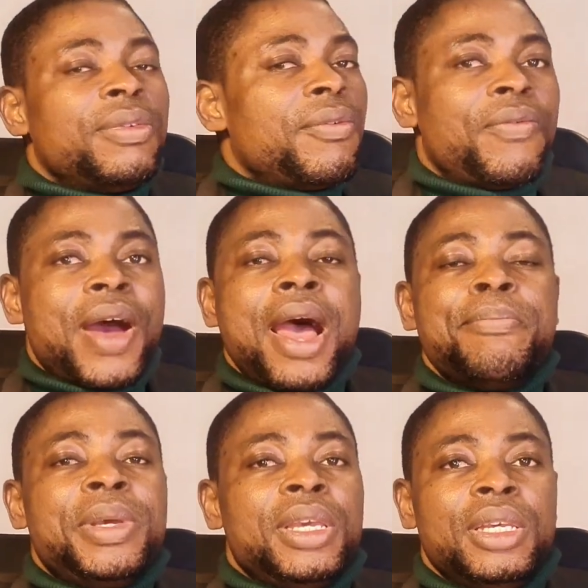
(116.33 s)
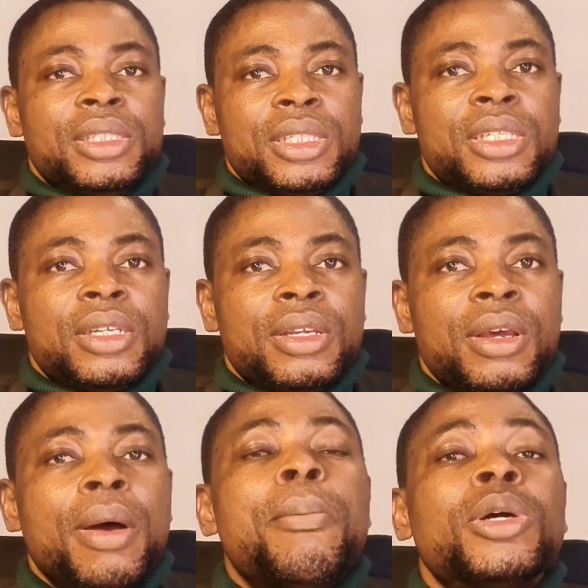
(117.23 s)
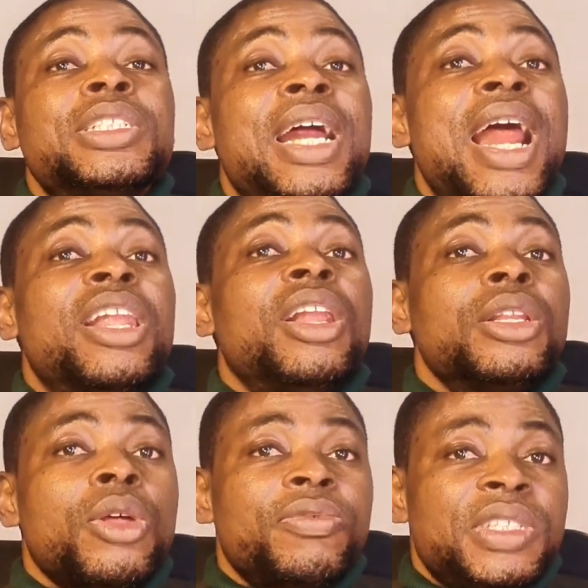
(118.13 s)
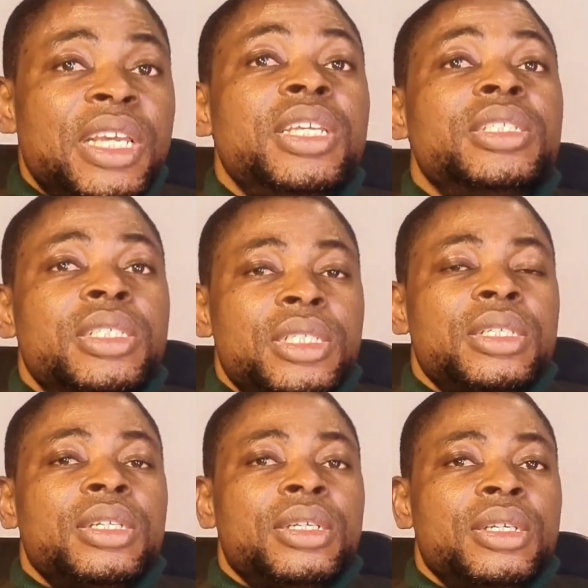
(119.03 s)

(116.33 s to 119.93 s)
Far be it. But there are a lot of things